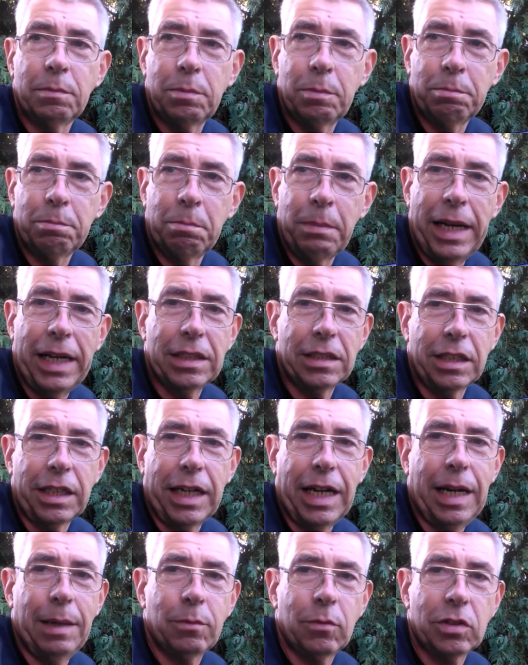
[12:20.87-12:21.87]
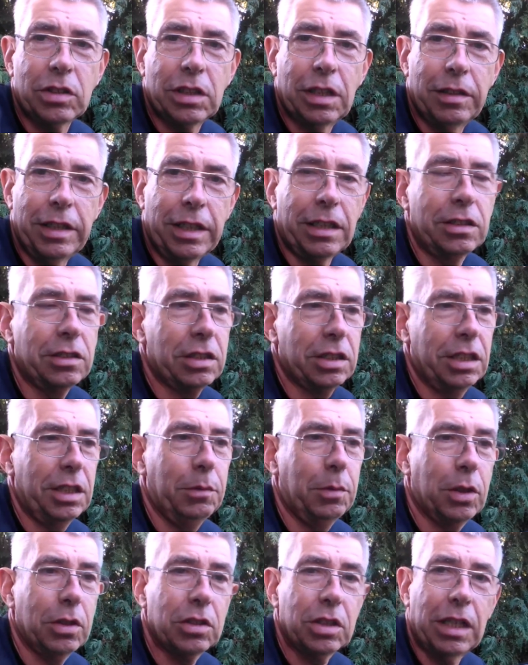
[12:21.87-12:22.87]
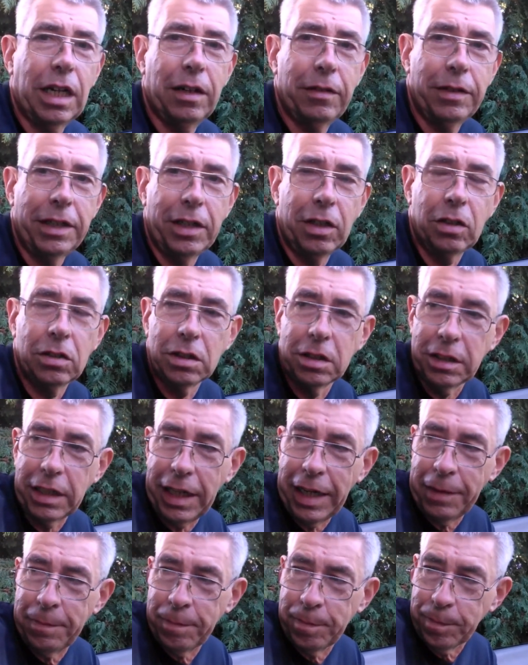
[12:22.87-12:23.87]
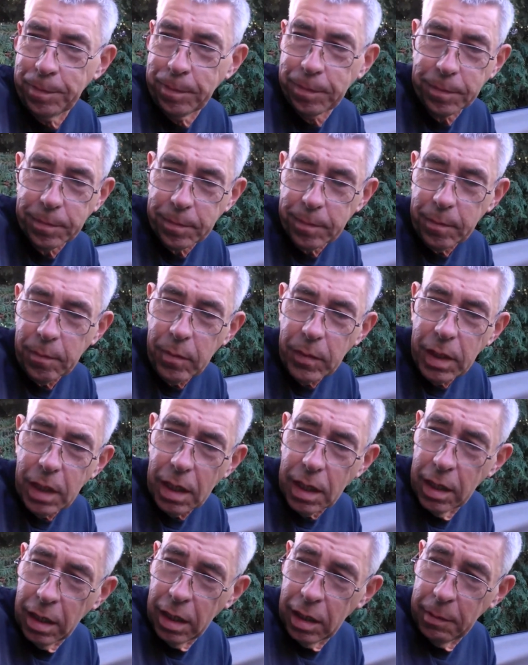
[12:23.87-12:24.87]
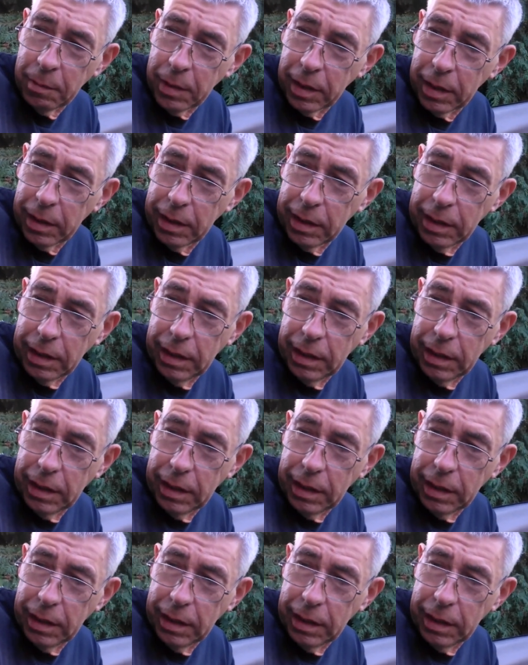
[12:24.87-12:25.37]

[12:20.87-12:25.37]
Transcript: and mount the camera so it can see what's going on and that.